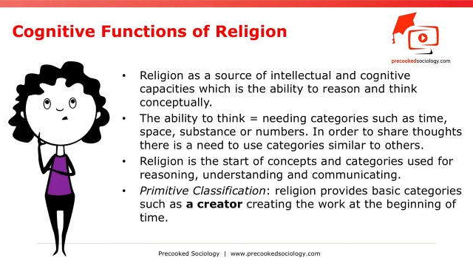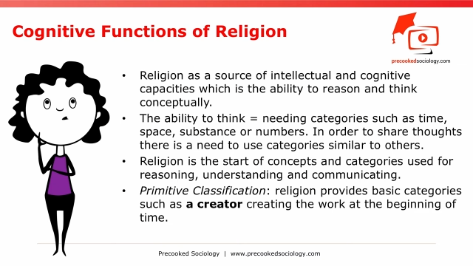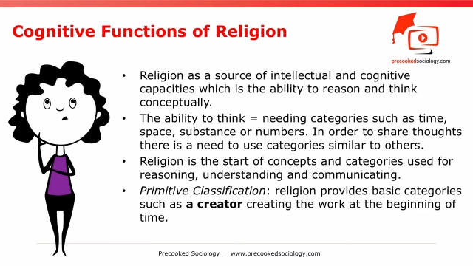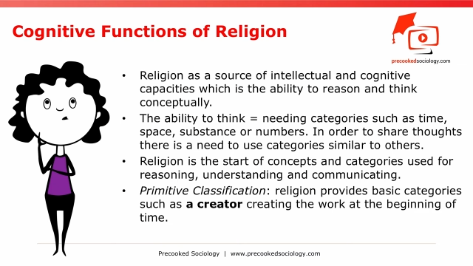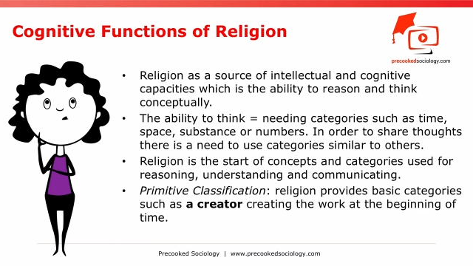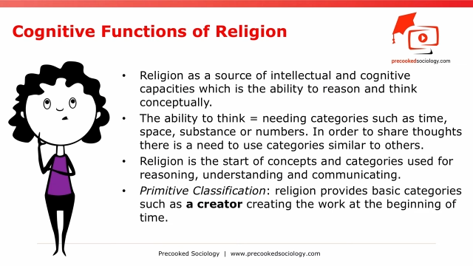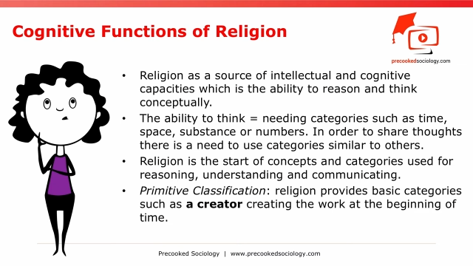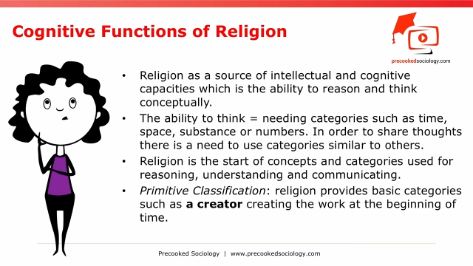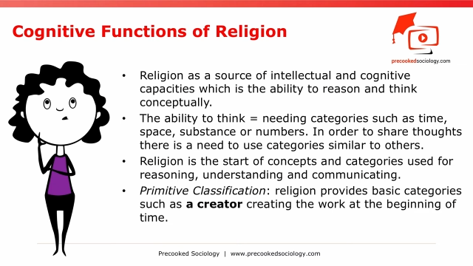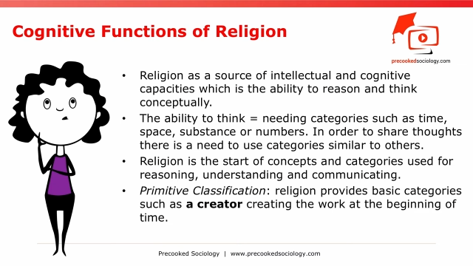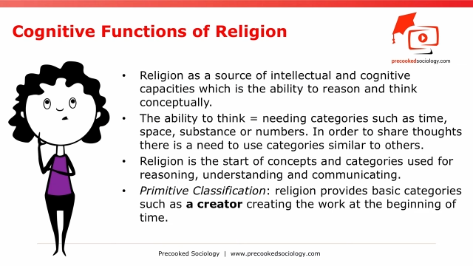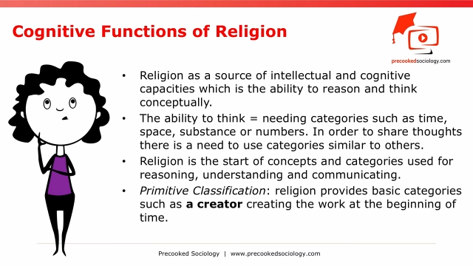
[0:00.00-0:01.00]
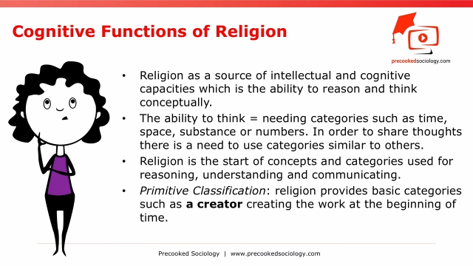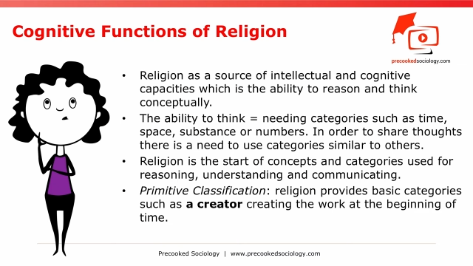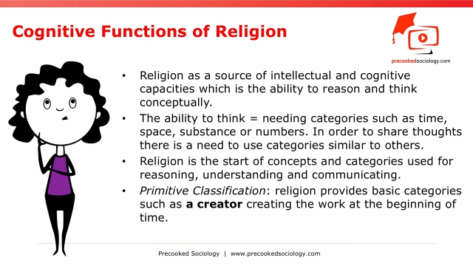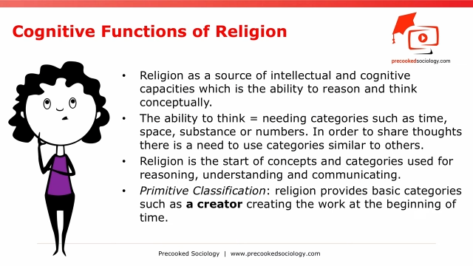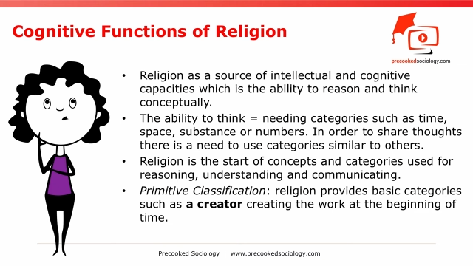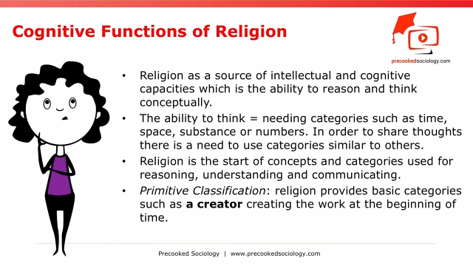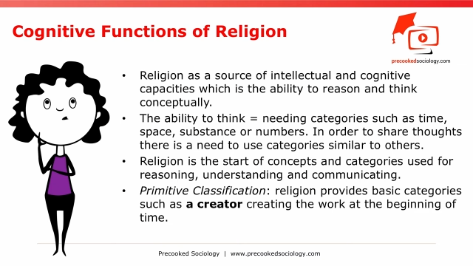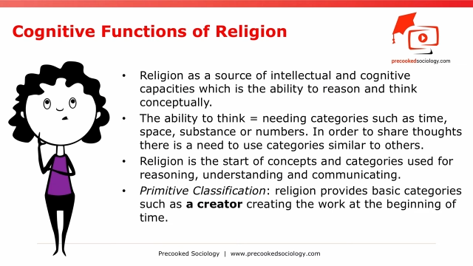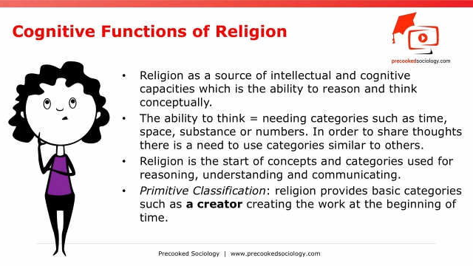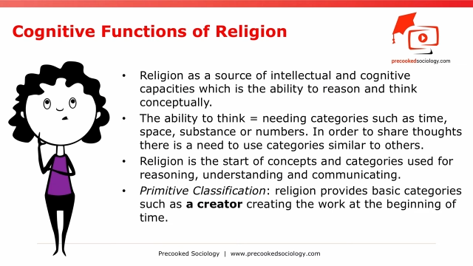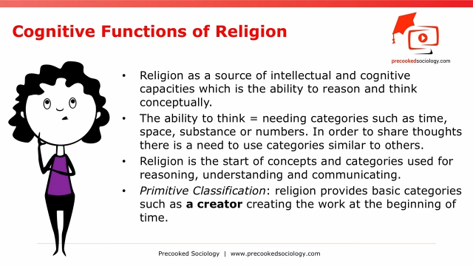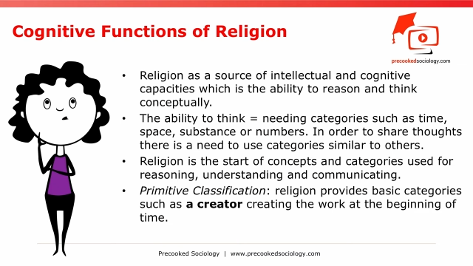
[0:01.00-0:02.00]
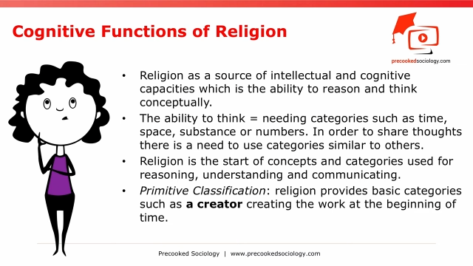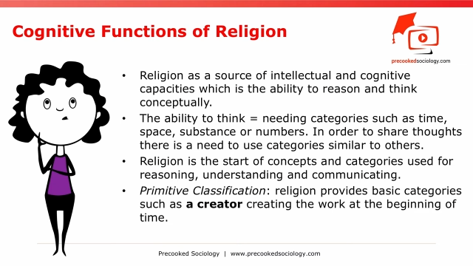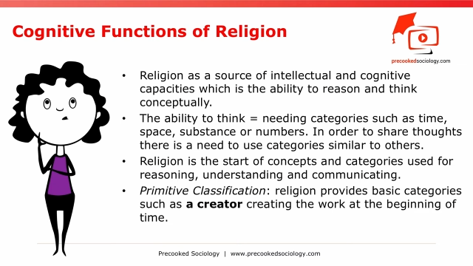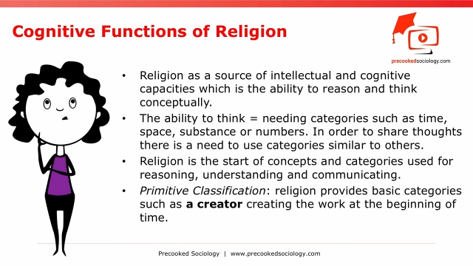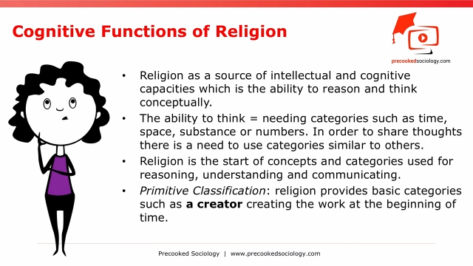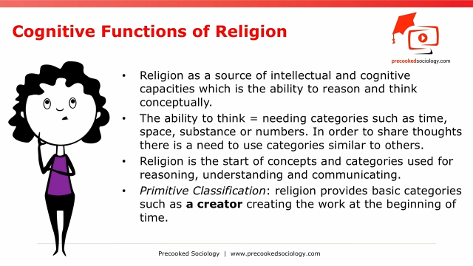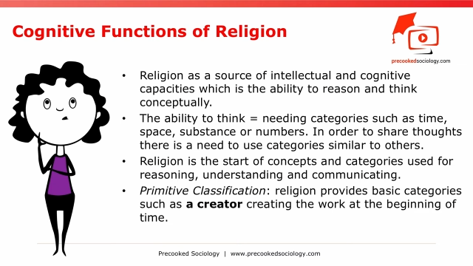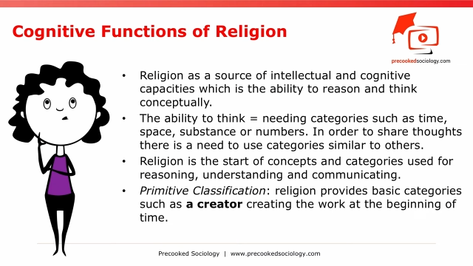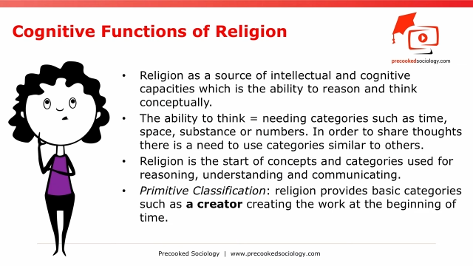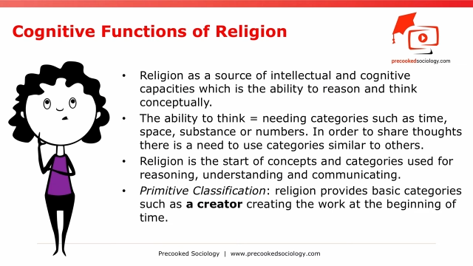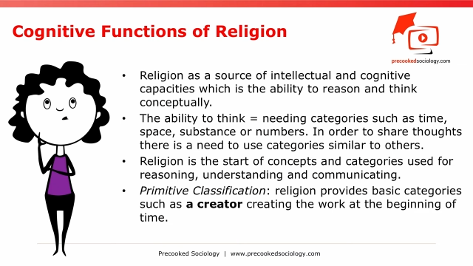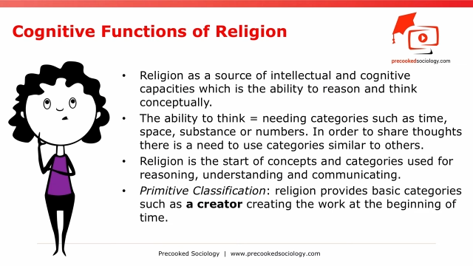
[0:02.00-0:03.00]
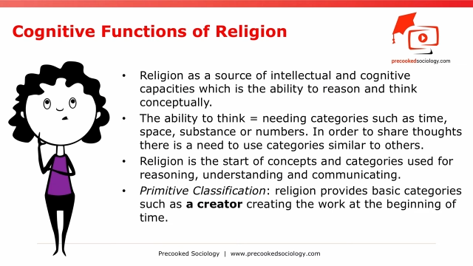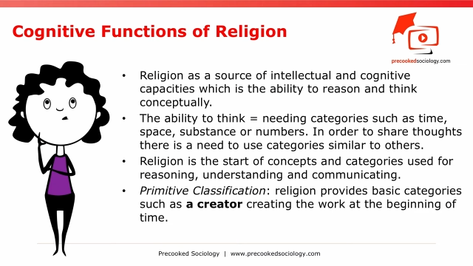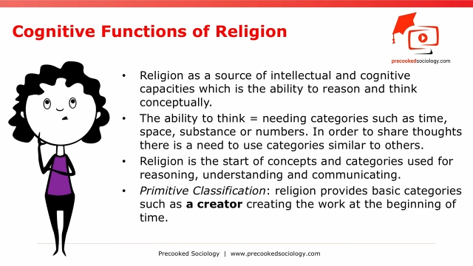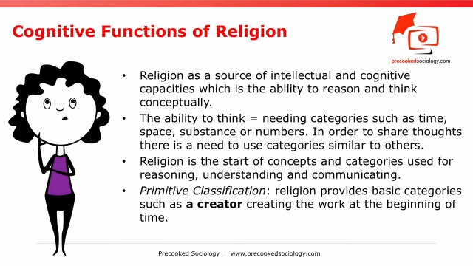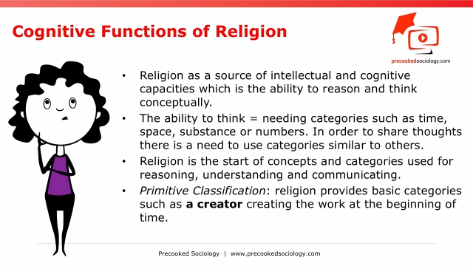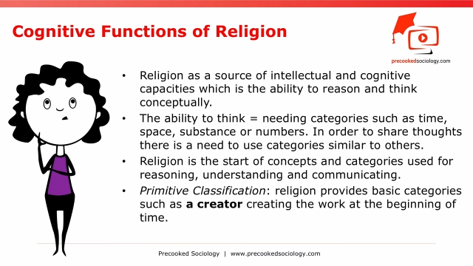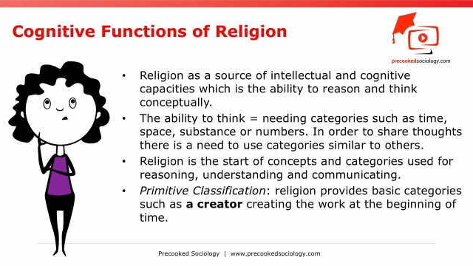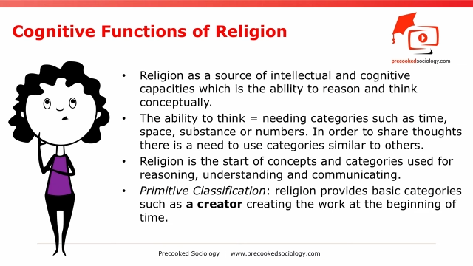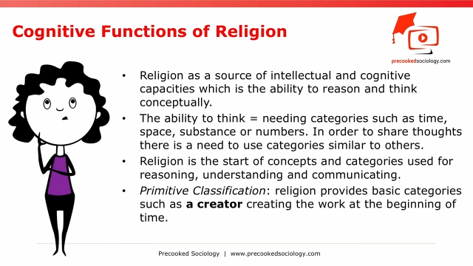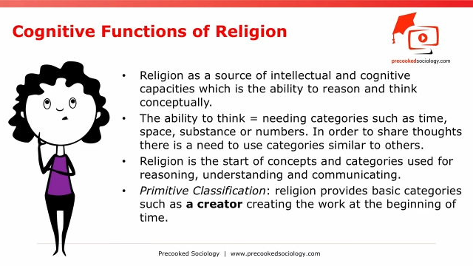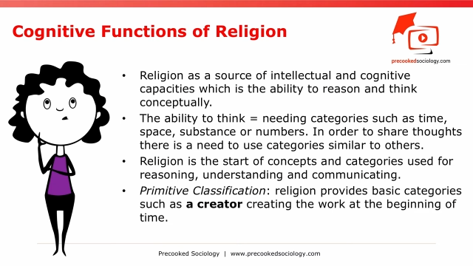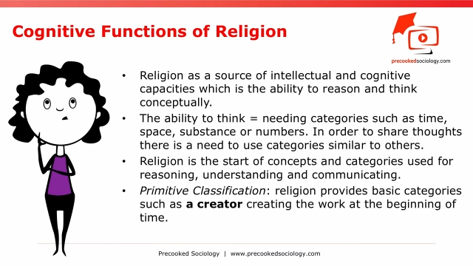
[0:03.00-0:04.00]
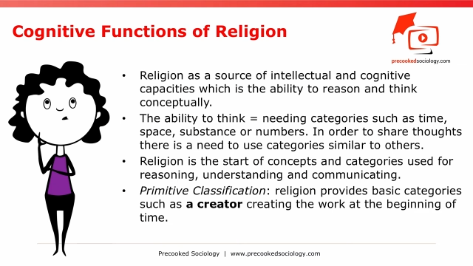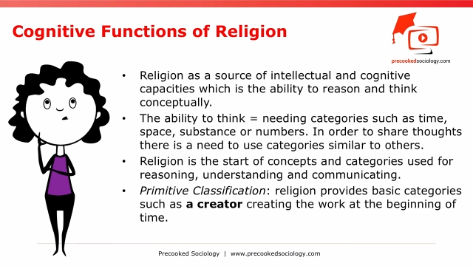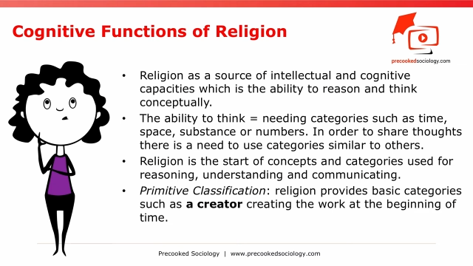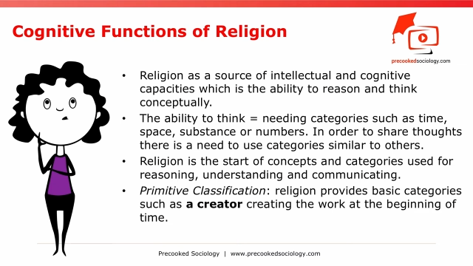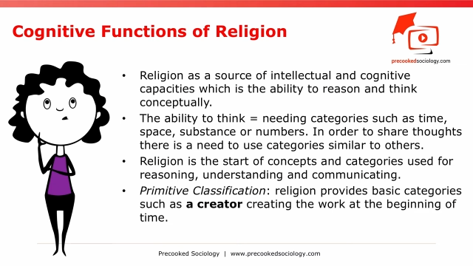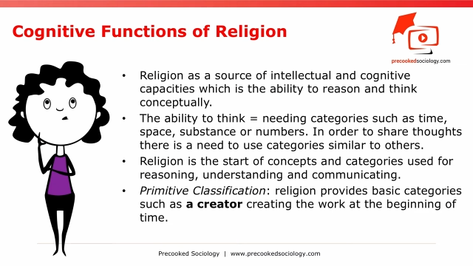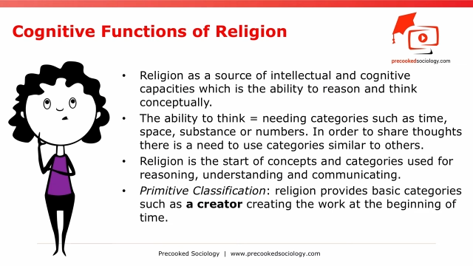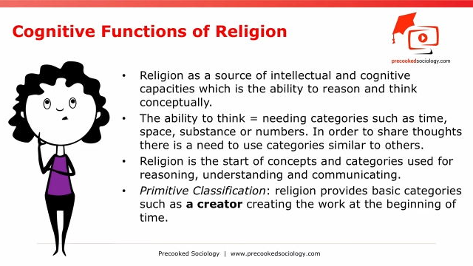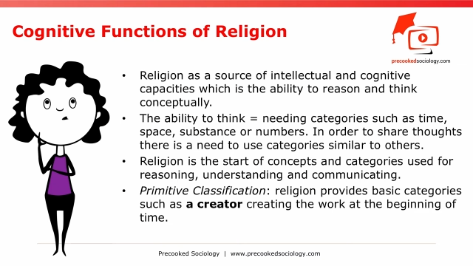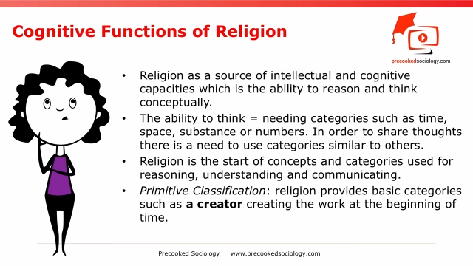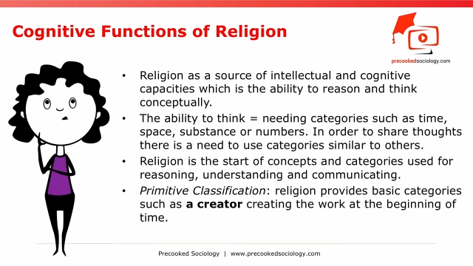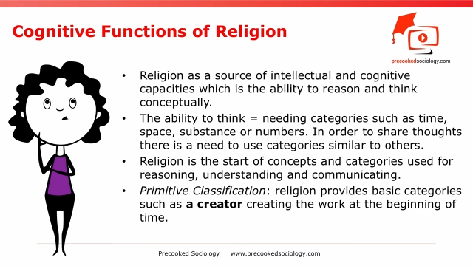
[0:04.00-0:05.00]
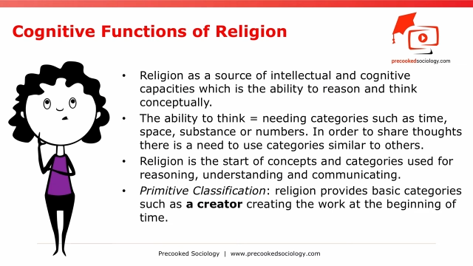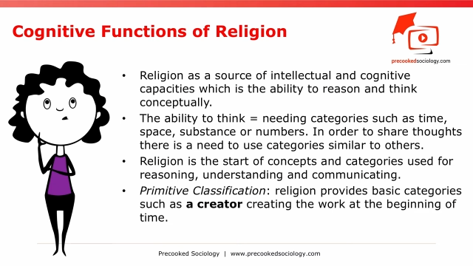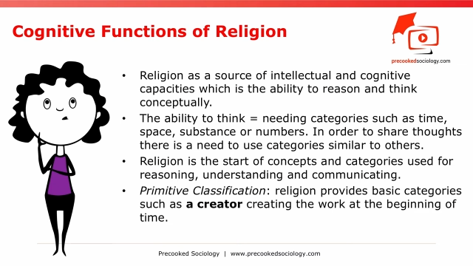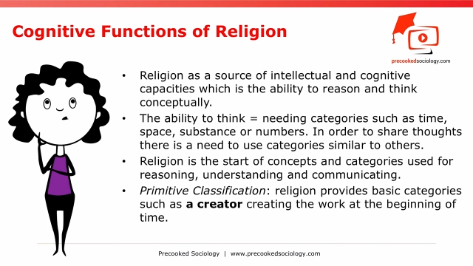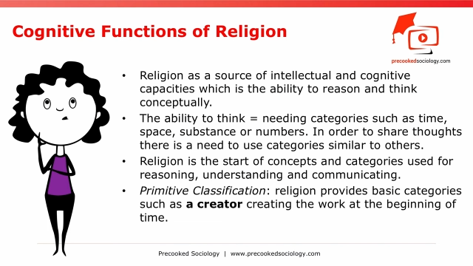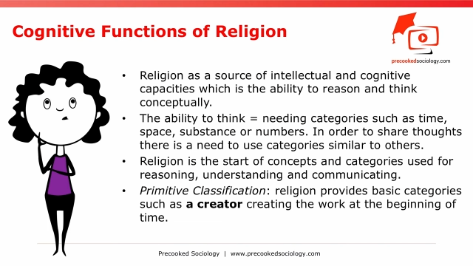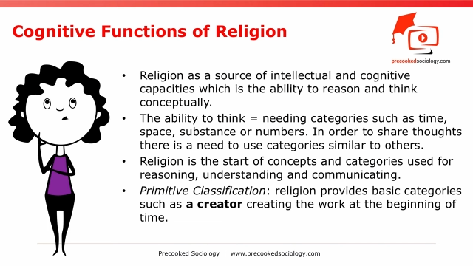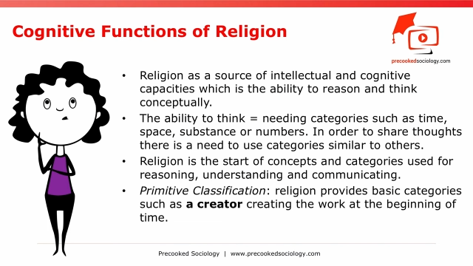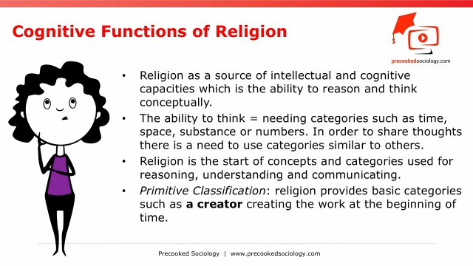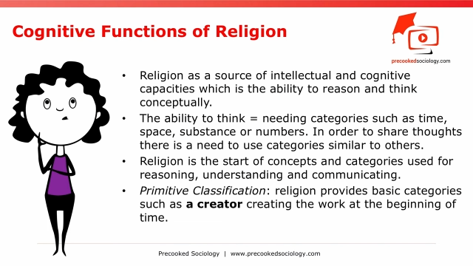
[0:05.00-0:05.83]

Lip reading: [unreadable: no face in view]